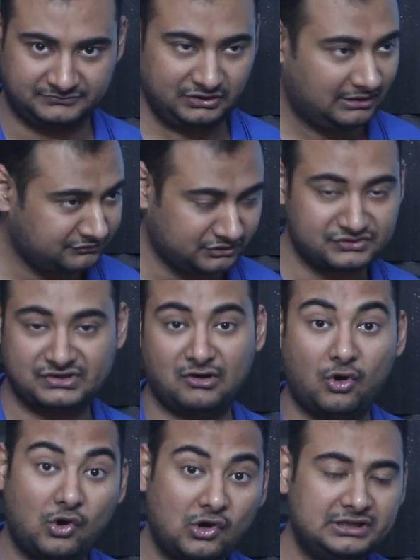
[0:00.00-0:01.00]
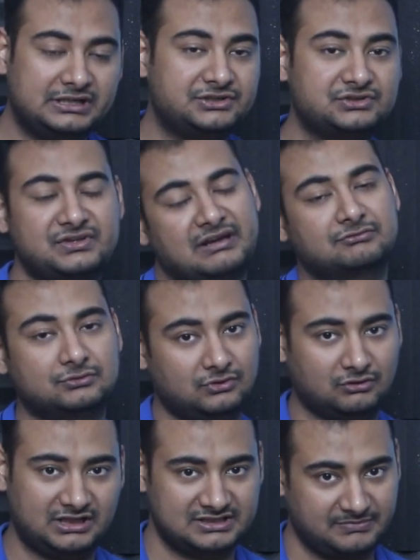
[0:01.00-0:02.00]
You have to understand all nations have
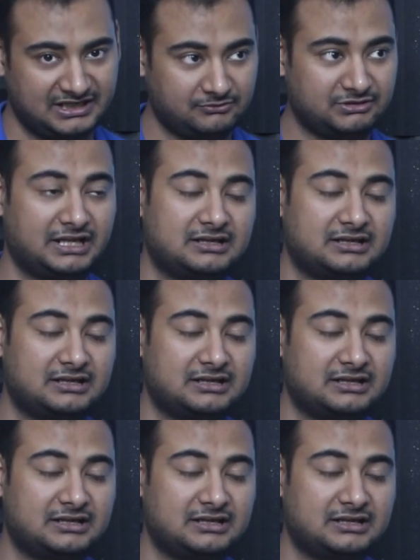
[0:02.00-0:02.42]
crude oil as a backbone.